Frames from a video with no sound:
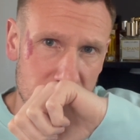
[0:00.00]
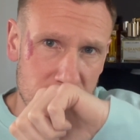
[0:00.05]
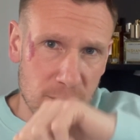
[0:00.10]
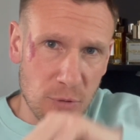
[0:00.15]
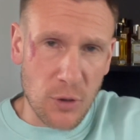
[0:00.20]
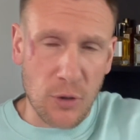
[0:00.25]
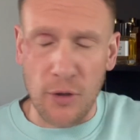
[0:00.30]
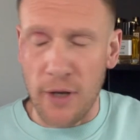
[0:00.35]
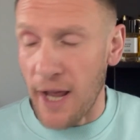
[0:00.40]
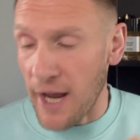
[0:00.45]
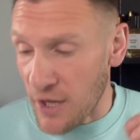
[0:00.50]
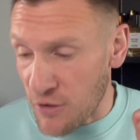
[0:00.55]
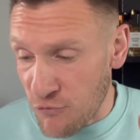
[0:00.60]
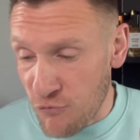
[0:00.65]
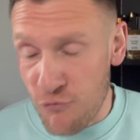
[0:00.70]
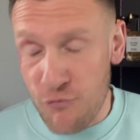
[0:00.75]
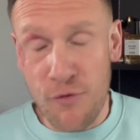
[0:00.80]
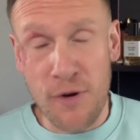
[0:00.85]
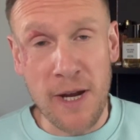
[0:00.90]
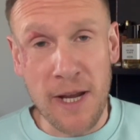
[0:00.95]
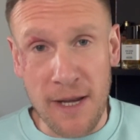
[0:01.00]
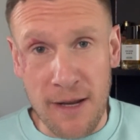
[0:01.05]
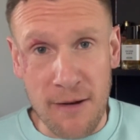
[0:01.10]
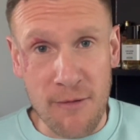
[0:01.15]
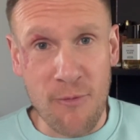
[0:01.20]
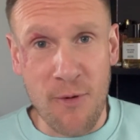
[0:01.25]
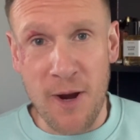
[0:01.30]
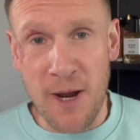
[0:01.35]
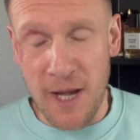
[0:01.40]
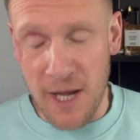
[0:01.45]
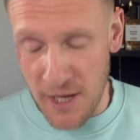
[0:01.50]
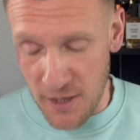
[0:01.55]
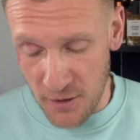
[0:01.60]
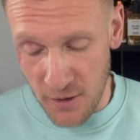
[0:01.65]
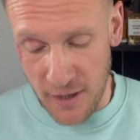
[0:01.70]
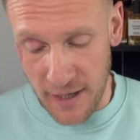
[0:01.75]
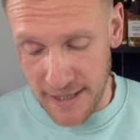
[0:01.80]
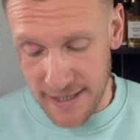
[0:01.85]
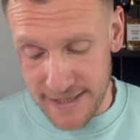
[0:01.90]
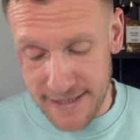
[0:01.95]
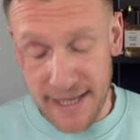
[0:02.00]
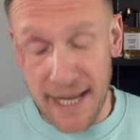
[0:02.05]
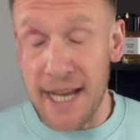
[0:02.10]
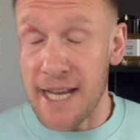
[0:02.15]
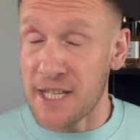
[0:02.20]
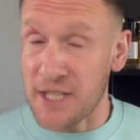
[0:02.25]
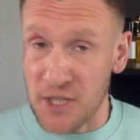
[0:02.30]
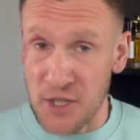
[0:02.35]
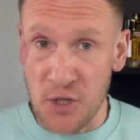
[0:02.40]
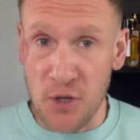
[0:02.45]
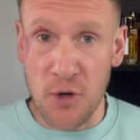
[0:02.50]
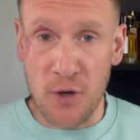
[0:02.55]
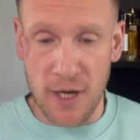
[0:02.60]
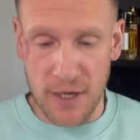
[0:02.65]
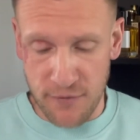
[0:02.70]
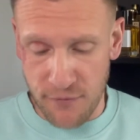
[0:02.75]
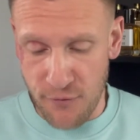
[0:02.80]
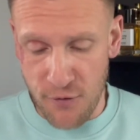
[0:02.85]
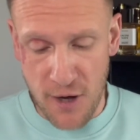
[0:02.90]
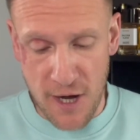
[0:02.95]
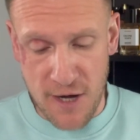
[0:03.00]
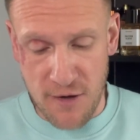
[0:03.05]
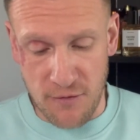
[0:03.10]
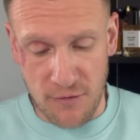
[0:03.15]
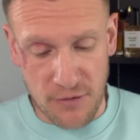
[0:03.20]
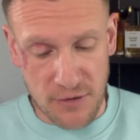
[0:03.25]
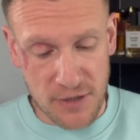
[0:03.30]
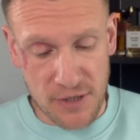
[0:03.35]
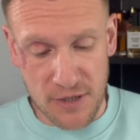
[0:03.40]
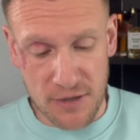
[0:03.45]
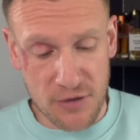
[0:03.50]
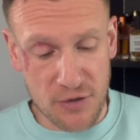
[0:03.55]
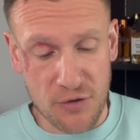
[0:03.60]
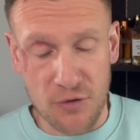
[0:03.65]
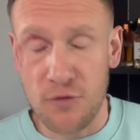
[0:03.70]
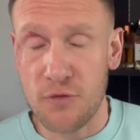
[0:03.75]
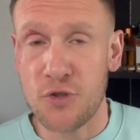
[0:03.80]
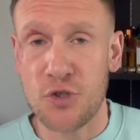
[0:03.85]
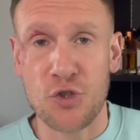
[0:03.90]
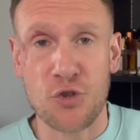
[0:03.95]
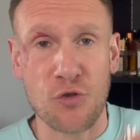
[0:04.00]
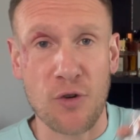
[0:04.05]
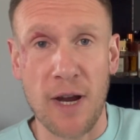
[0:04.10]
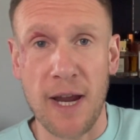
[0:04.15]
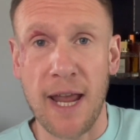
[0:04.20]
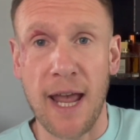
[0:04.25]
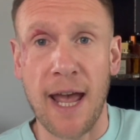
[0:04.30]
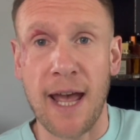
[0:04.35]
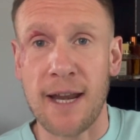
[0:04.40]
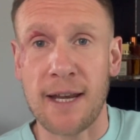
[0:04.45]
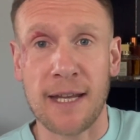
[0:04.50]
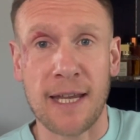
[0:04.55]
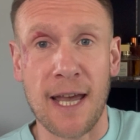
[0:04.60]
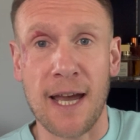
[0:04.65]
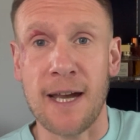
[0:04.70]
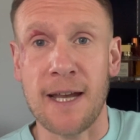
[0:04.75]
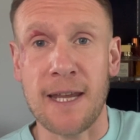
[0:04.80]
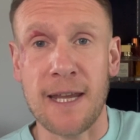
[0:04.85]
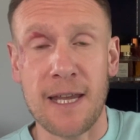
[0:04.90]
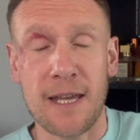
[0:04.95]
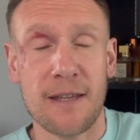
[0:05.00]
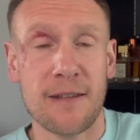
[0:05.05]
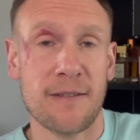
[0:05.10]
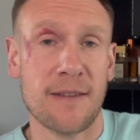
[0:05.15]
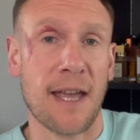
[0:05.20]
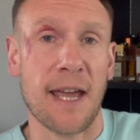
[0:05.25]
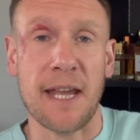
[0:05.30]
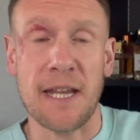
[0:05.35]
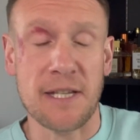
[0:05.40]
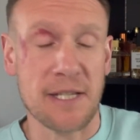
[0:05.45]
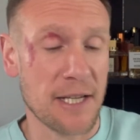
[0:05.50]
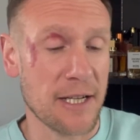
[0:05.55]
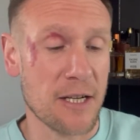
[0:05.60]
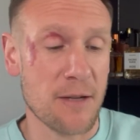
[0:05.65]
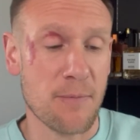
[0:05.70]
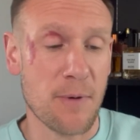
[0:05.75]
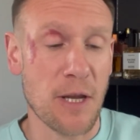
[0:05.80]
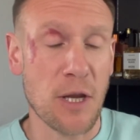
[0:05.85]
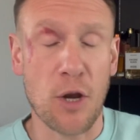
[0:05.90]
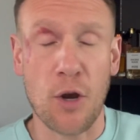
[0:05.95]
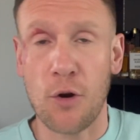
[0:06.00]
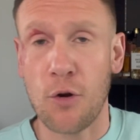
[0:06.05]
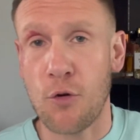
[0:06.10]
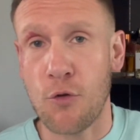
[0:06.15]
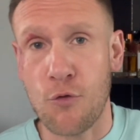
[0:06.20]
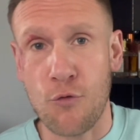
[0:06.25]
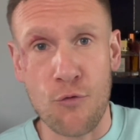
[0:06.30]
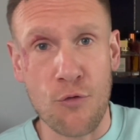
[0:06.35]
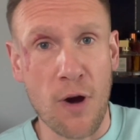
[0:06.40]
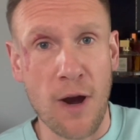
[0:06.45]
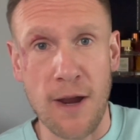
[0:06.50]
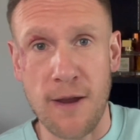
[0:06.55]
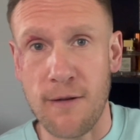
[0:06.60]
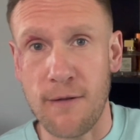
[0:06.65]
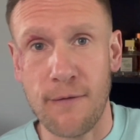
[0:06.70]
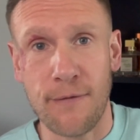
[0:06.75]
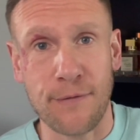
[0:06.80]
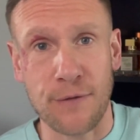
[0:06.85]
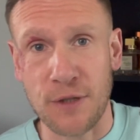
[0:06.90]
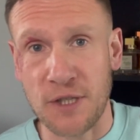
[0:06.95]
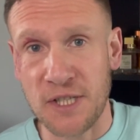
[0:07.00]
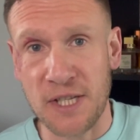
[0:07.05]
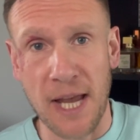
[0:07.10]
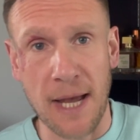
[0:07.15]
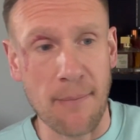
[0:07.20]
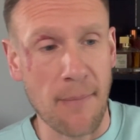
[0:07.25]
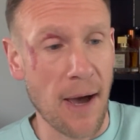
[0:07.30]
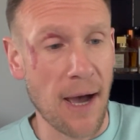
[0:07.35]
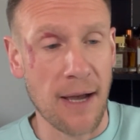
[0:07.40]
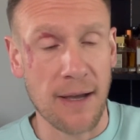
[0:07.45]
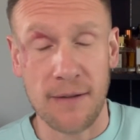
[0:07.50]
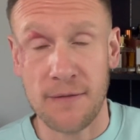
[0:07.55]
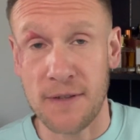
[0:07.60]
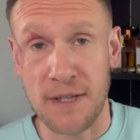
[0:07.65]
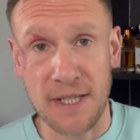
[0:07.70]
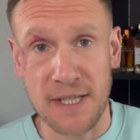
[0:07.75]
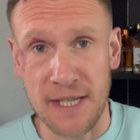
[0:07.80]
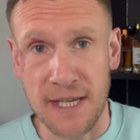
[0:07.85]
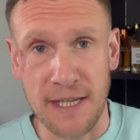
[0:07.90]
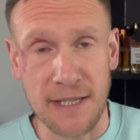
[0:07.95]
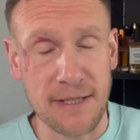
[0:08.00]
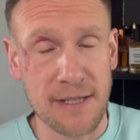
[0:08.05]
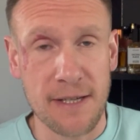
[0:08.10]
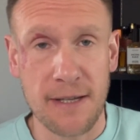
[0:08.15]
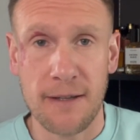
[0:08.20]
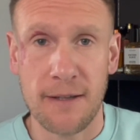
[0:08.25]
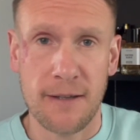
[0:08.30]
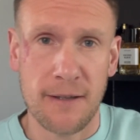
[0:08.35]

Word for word: God, that is really, really nice. That is a nice fragrance. Straight out the gate, that is going to be great for summer. This is